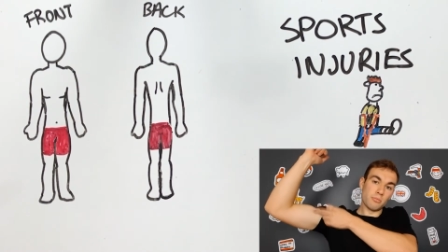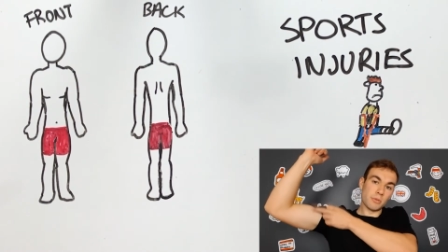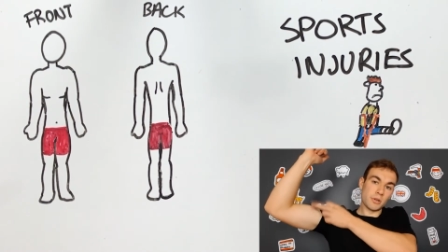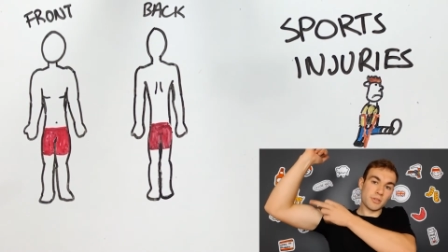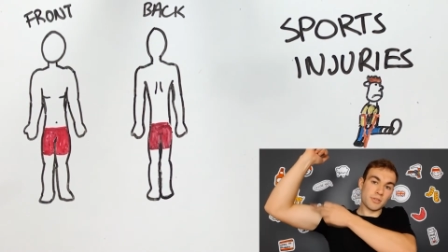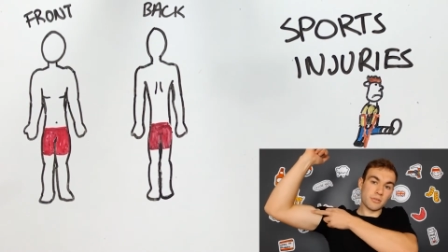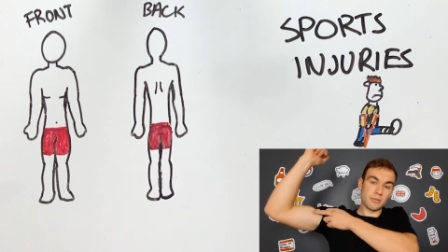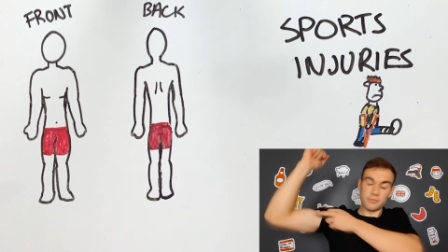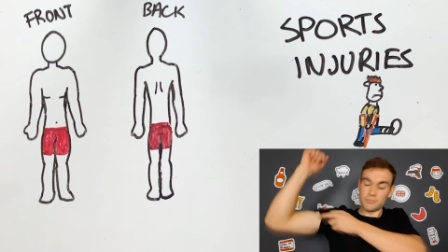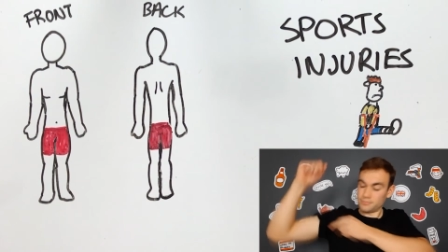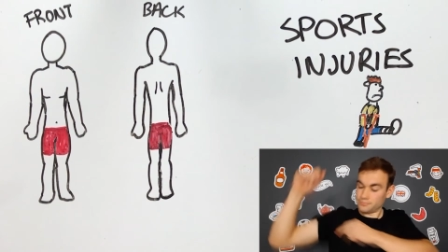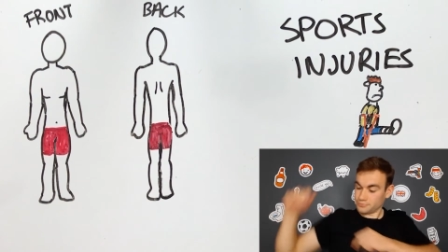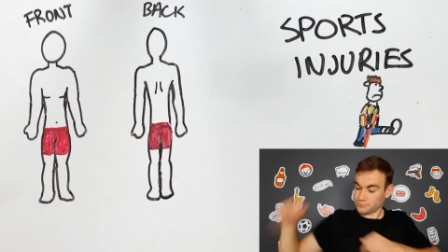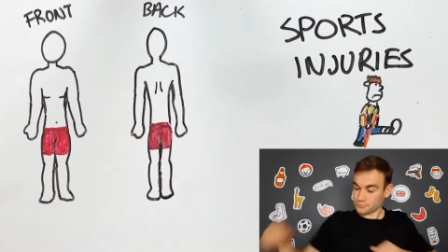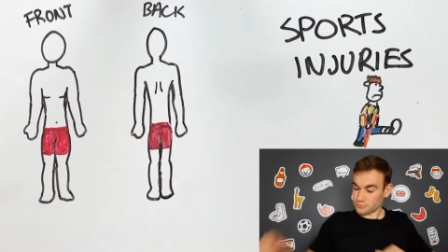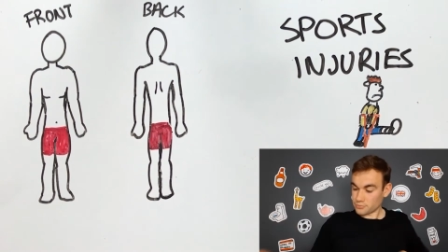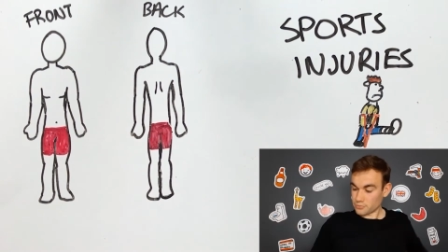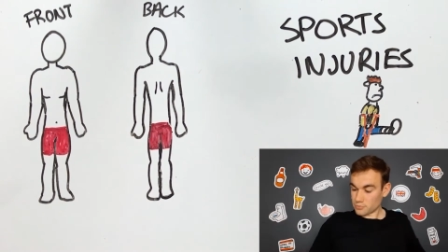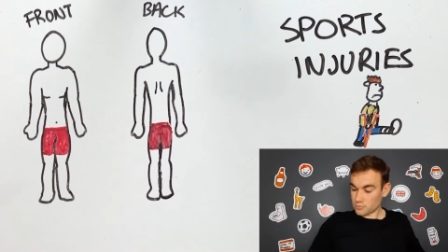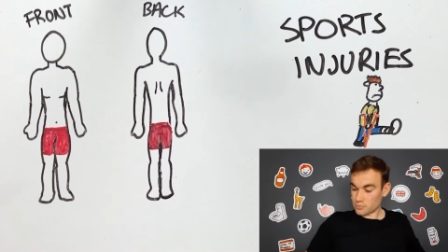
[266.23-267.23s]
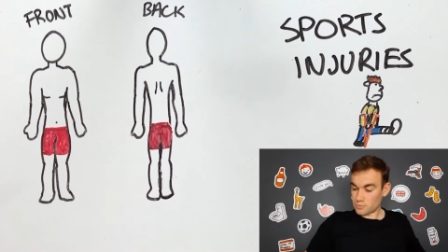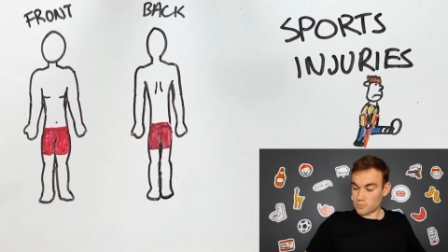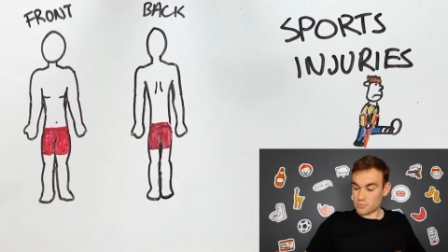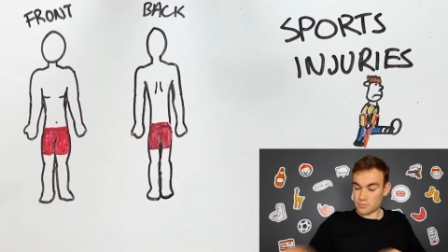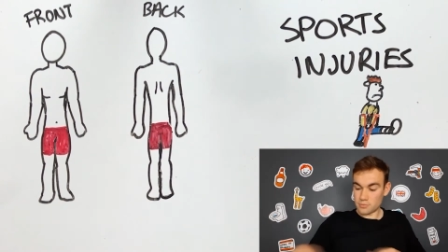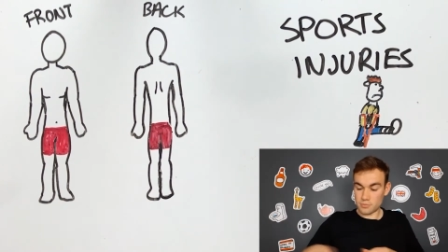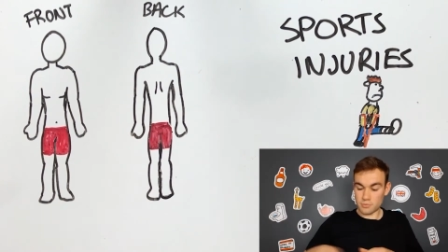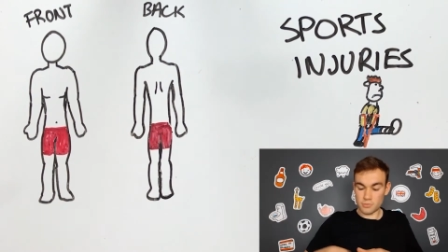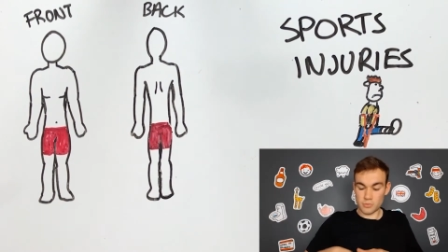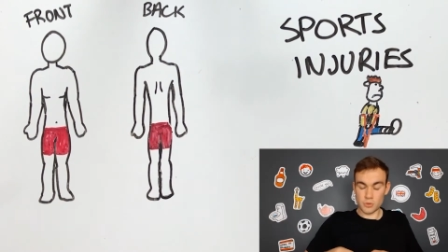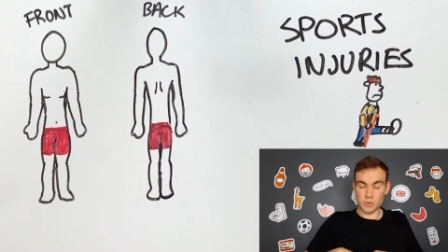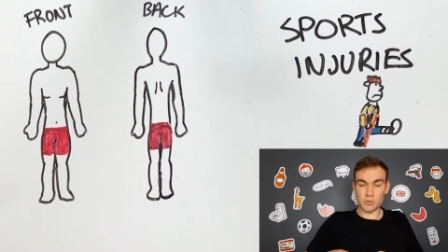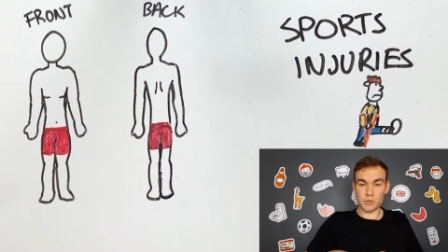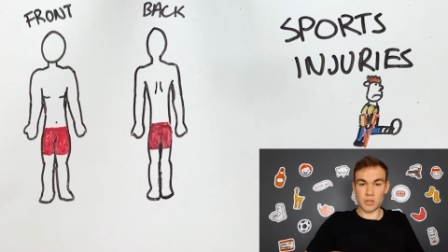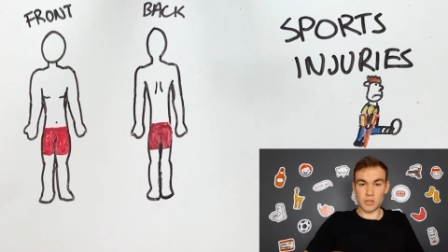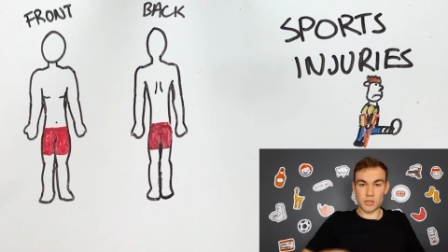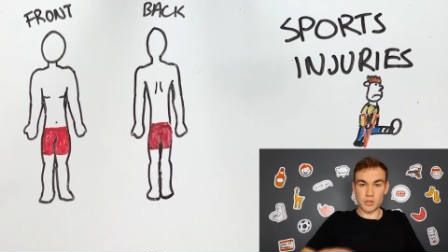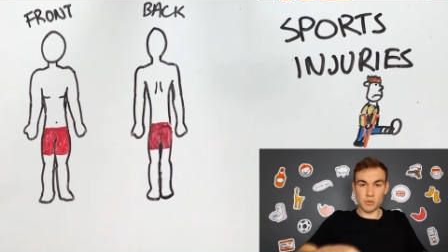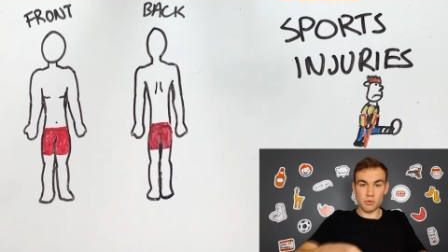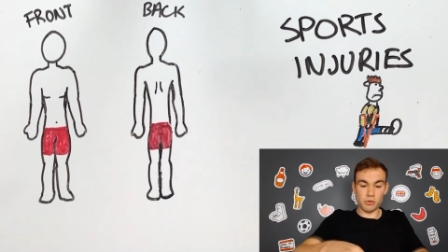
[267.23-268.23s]
muscle. So a
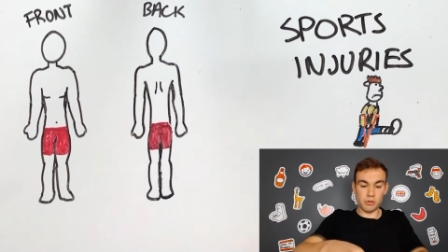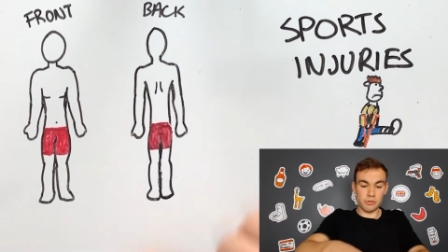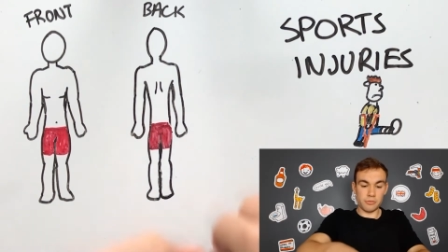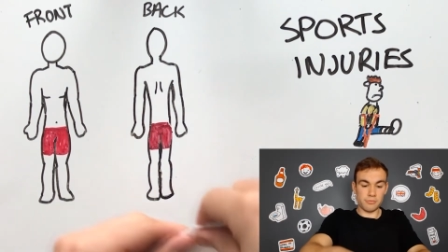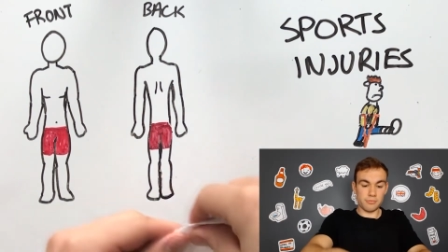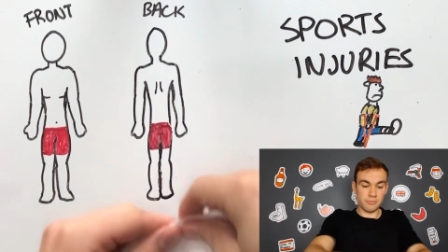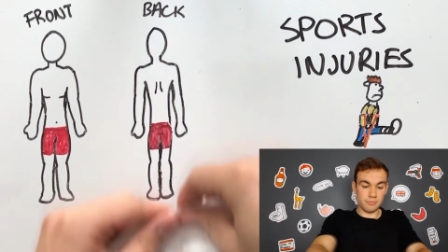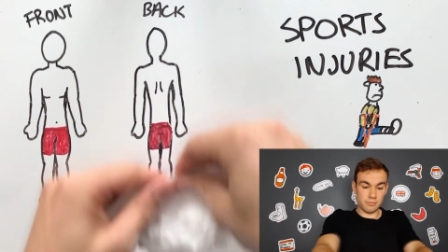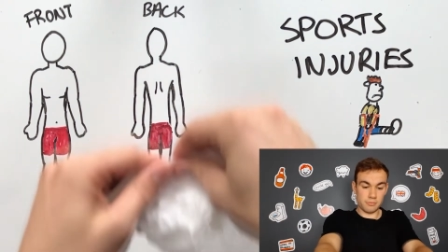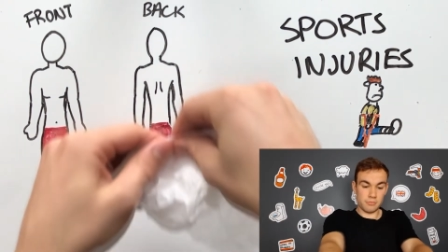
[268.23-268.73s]
torn